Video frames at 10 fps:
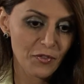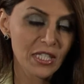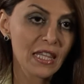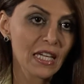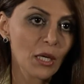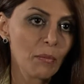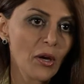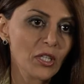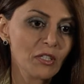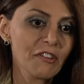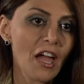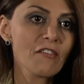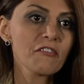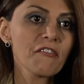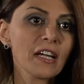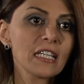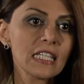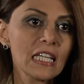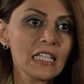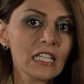Just think about it. We have a
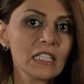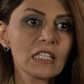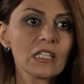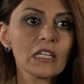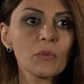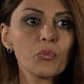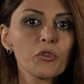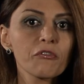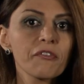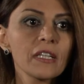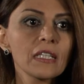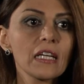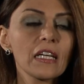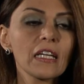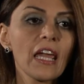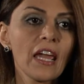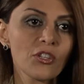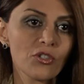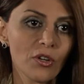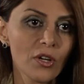vaccine that is gonna prevent
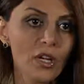cancer,